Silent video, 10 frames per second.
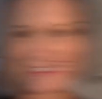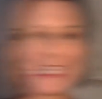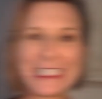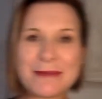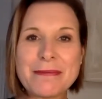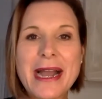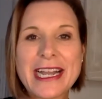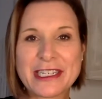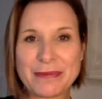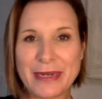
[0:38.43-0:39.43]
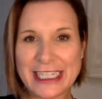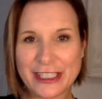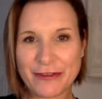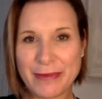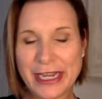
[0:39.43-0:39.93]
It's a marketplace
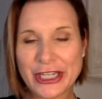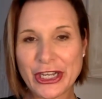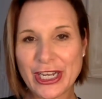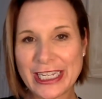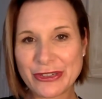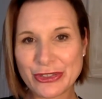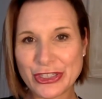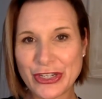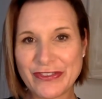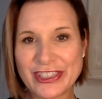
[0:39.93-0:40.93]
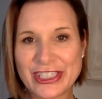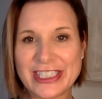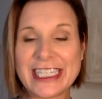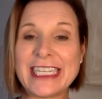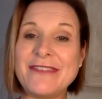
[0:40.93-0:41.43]
of medico-legal services
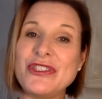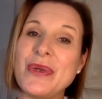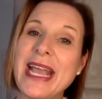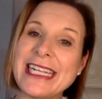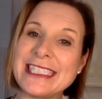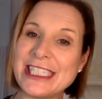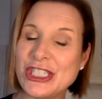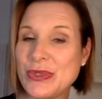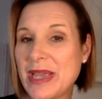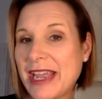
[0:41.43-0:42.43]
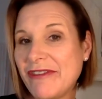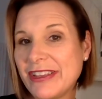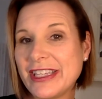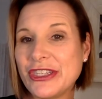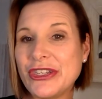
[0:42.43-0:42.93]
that gives you access to
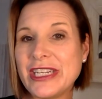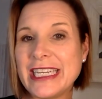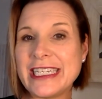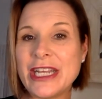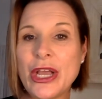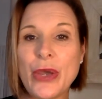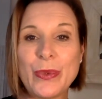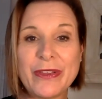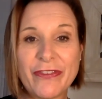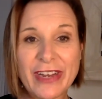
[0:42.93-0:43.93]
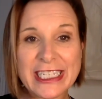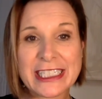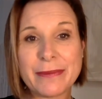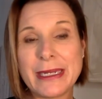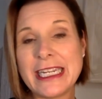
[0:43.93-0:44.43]
everything you need with
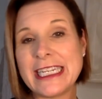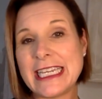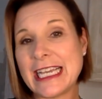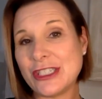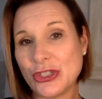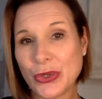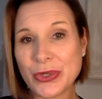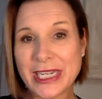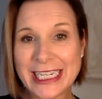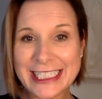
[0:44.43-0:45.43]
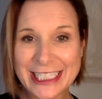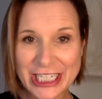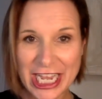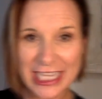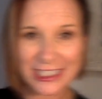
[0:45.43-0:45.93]
flexibility as your needs
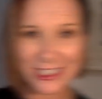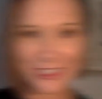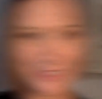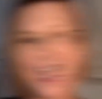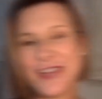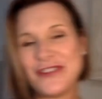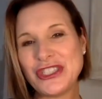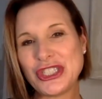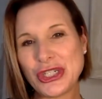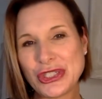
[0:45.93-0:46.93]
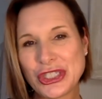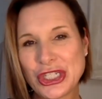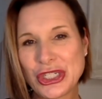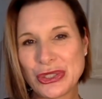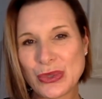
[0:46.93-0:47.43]
change. And if you choose to
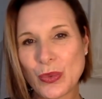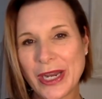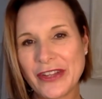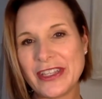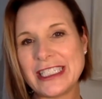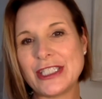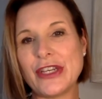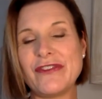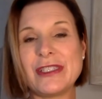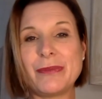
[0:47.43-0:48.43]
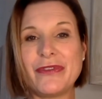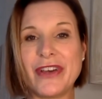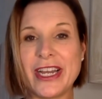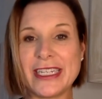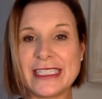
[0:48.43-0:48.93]
use one of these service
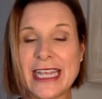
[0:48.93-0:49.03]
providers,